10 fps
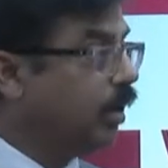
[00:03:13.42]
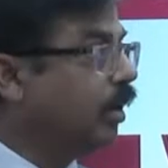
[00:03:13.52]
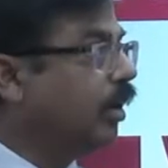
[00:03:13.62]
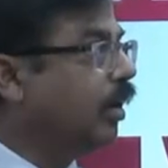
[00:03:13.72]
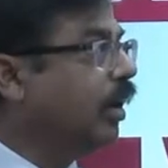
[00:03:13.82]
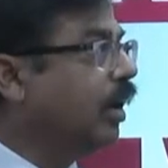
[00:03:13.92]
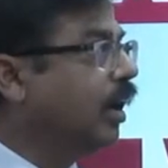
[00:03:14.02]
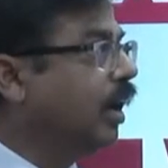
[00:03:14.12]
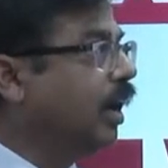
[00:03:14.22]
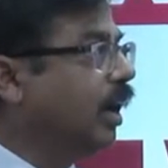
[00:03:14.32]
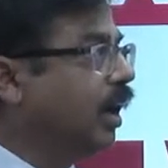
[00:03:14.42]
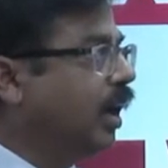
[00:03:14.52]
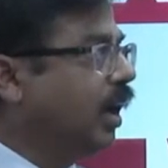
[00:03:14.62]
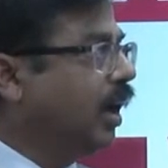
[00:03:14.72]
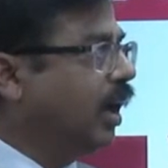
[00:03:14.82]

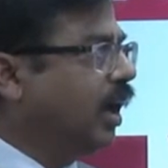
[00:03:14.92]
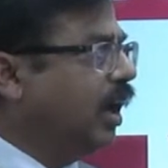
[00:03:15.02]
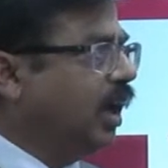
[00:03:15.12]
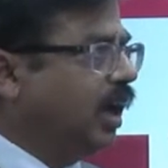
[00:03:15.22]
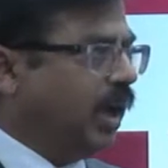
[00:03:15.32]
(no one is talking)